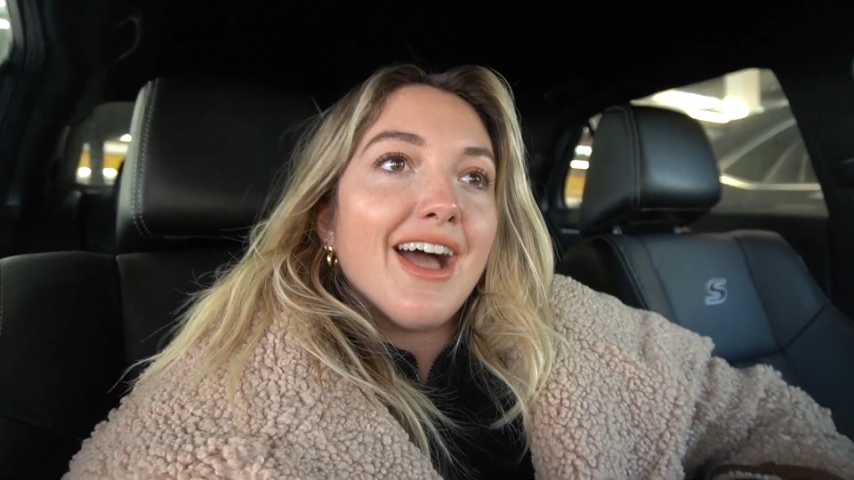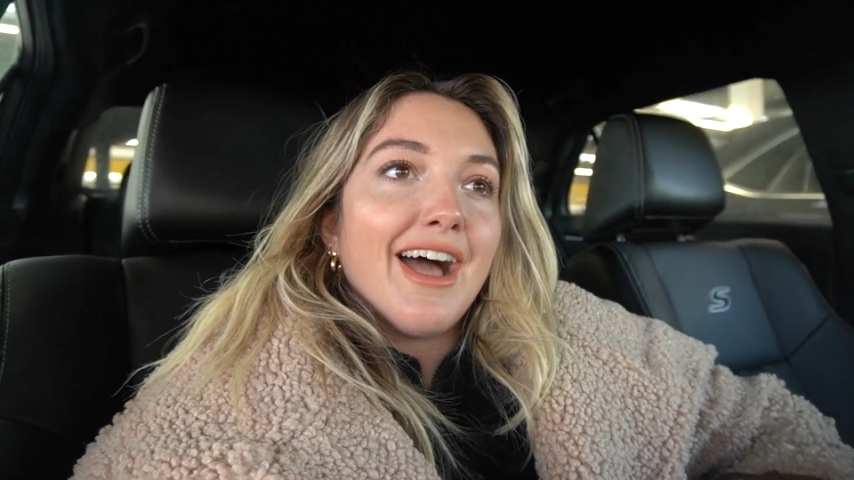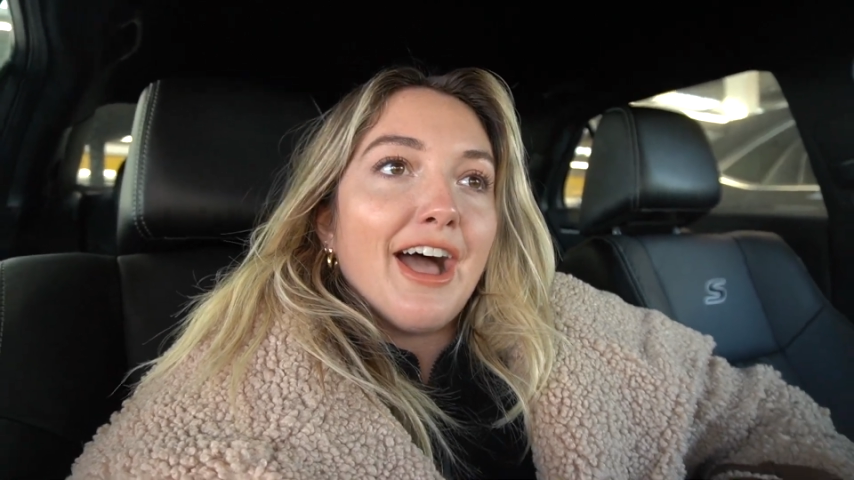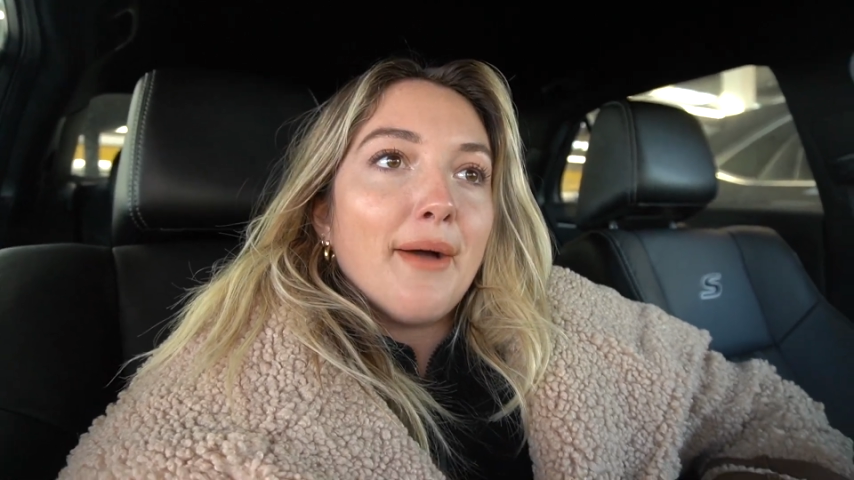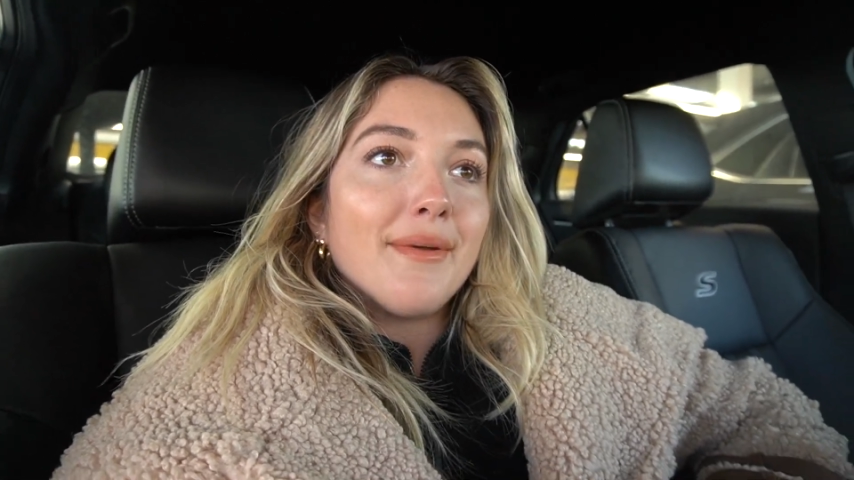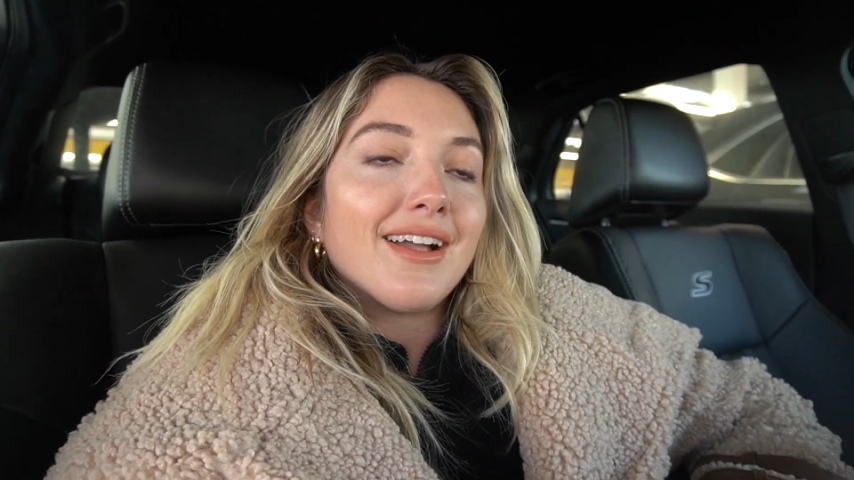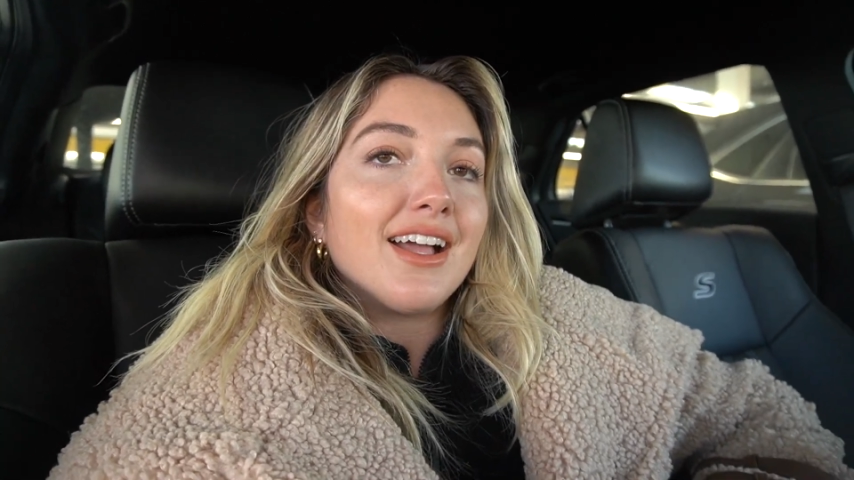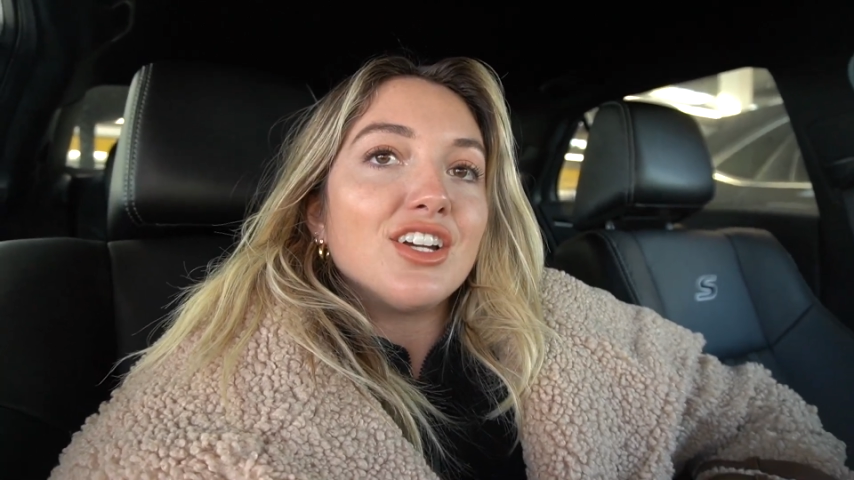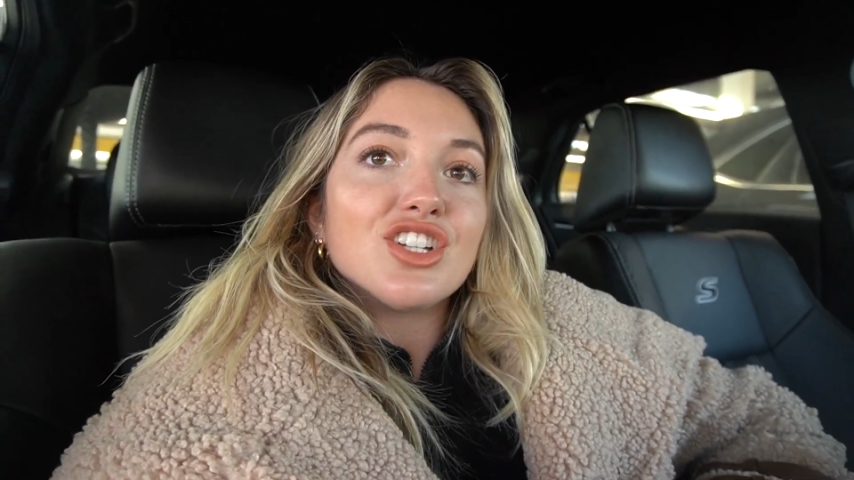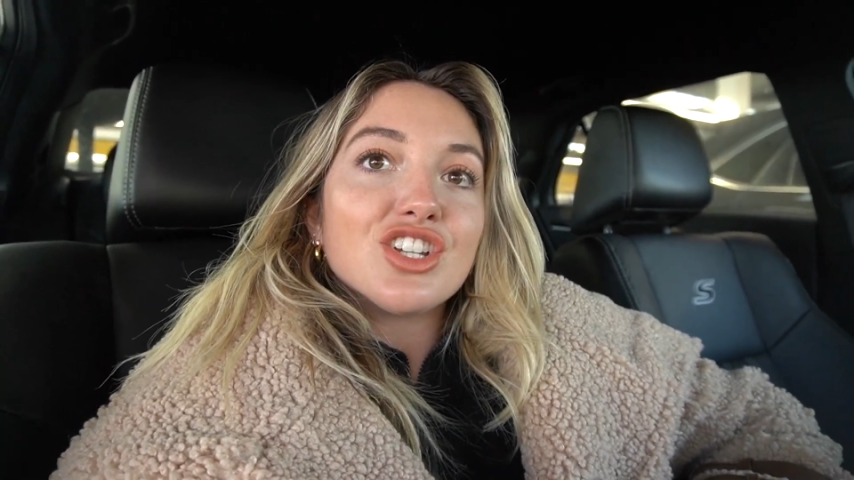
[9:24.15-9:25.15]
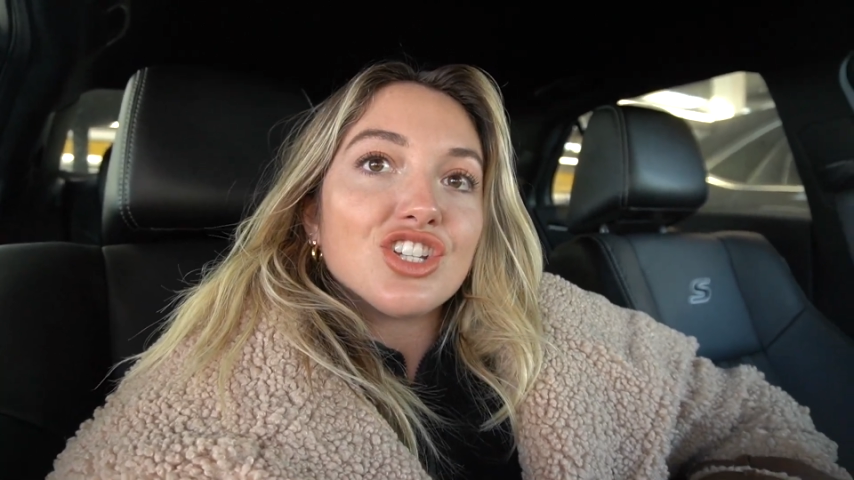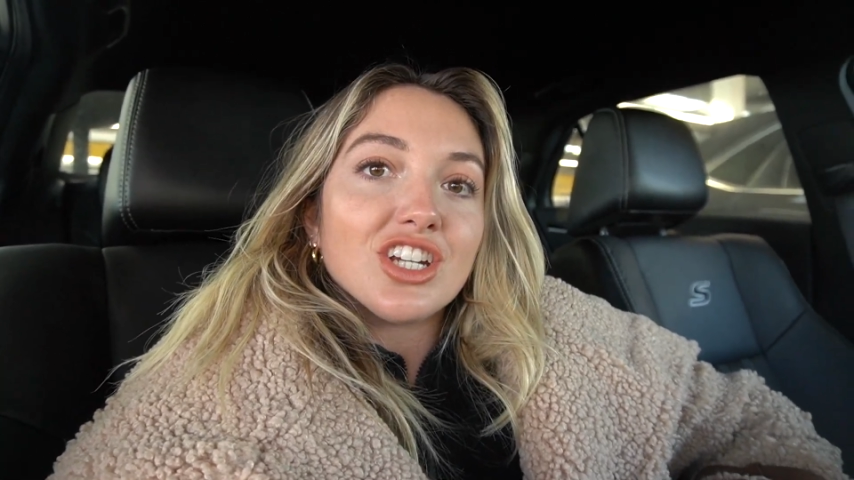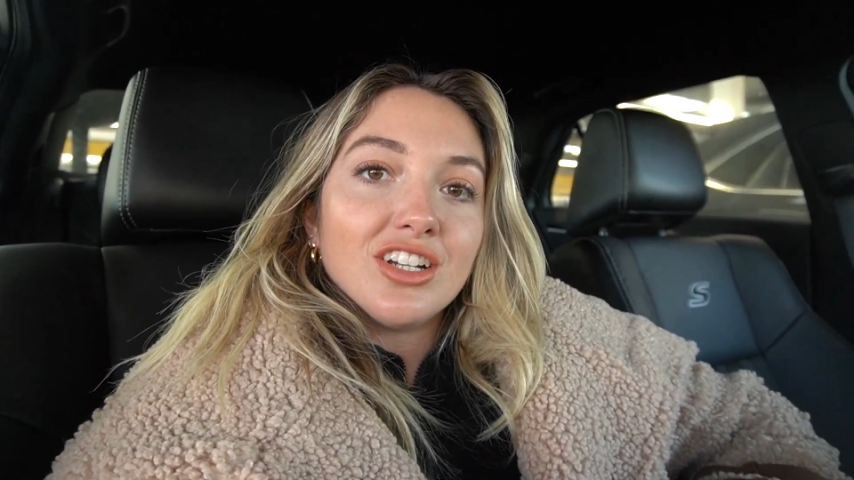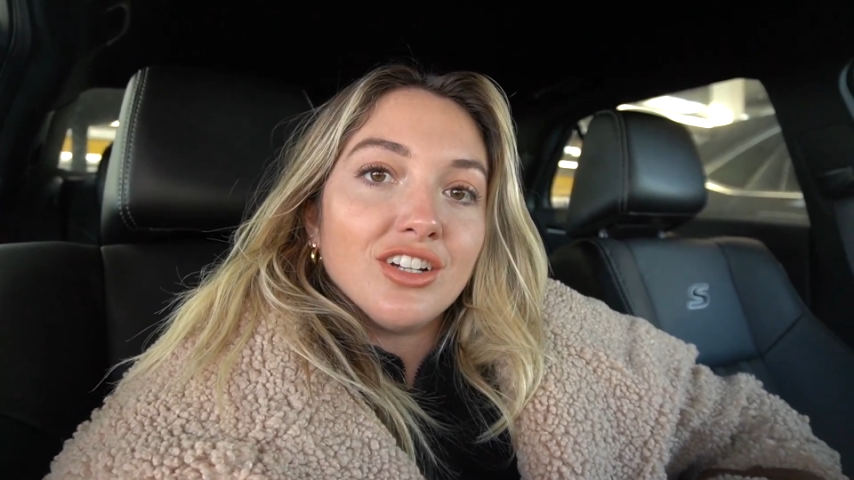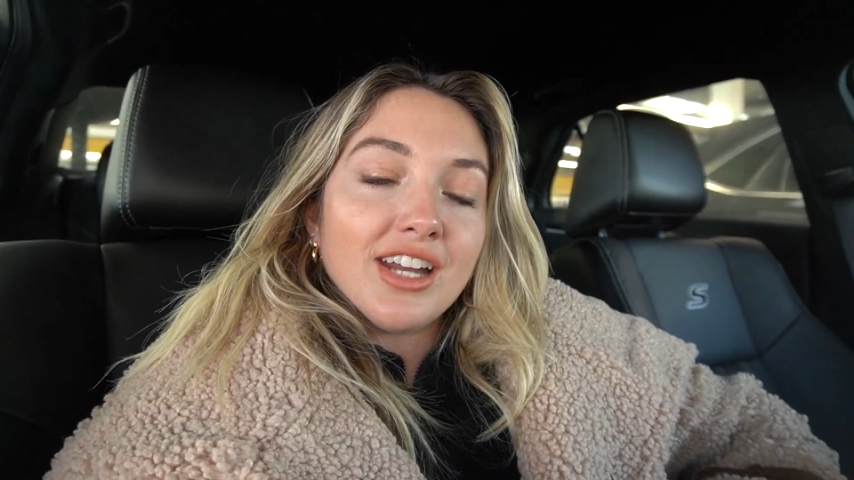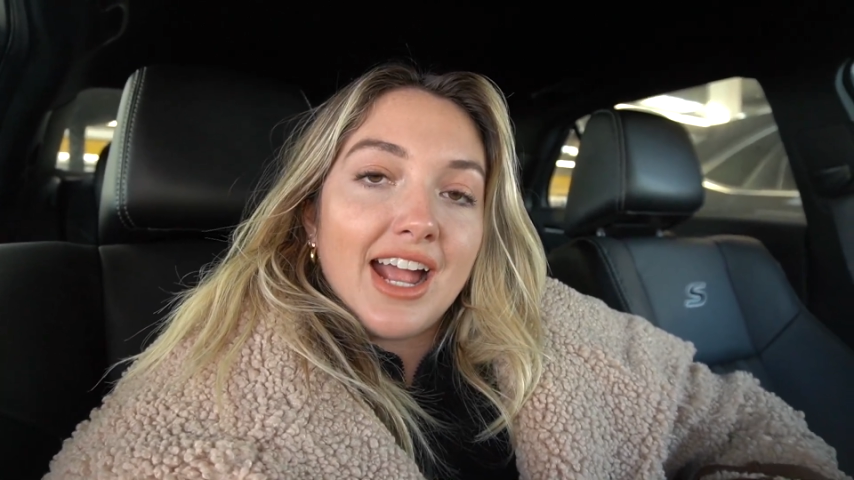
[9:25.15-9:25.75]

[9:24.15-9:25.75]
Um, and kind of just chilled